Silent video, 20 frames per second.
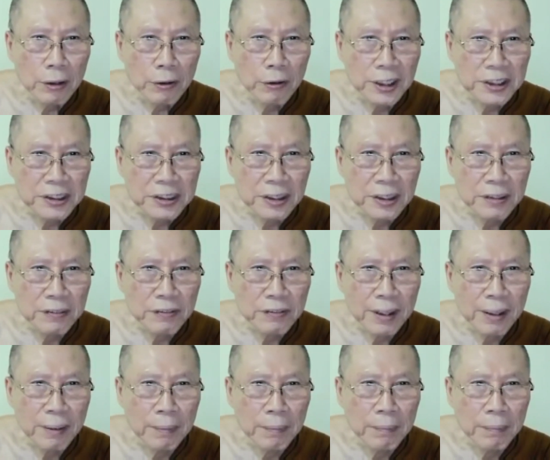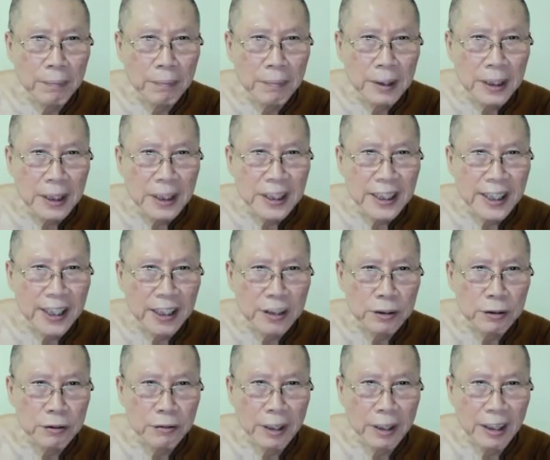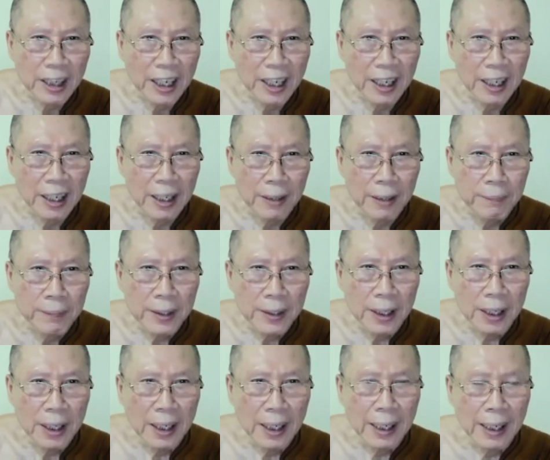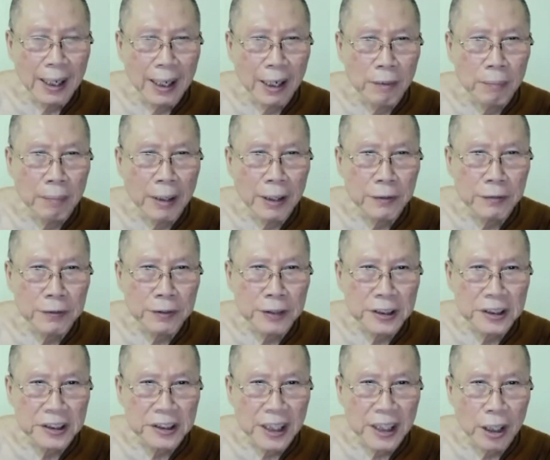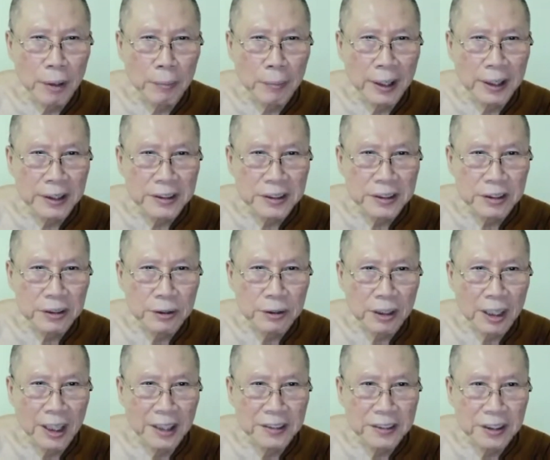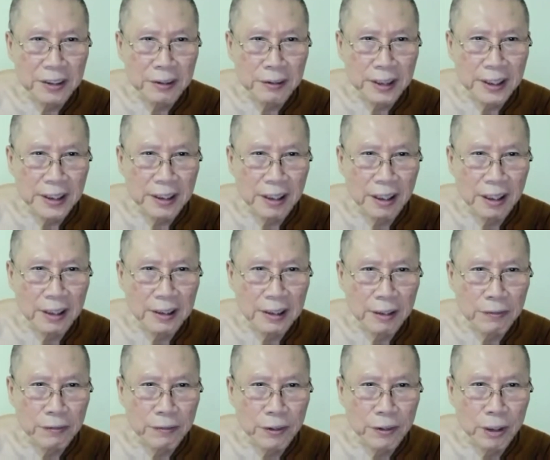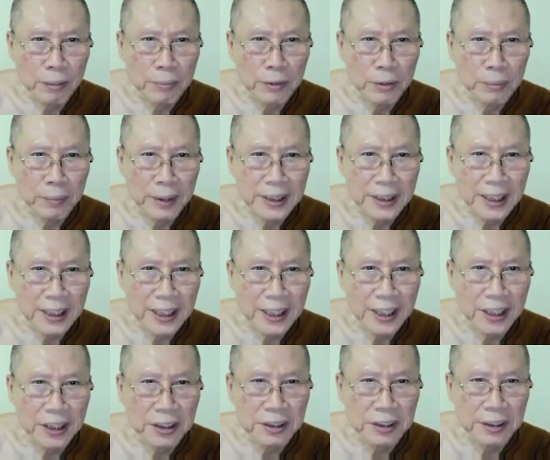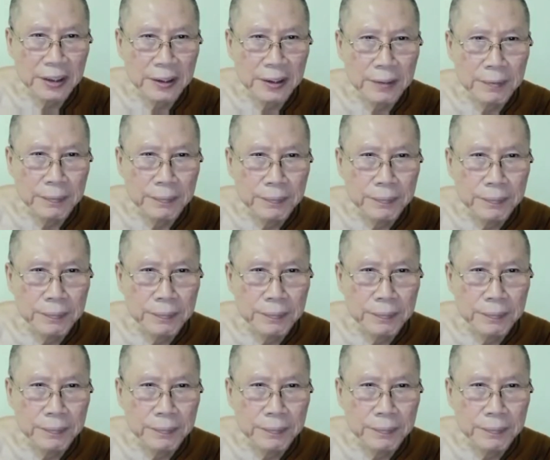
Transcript: Question from Tenuvara. How mindfulness help us to concentrate on a formal meditation?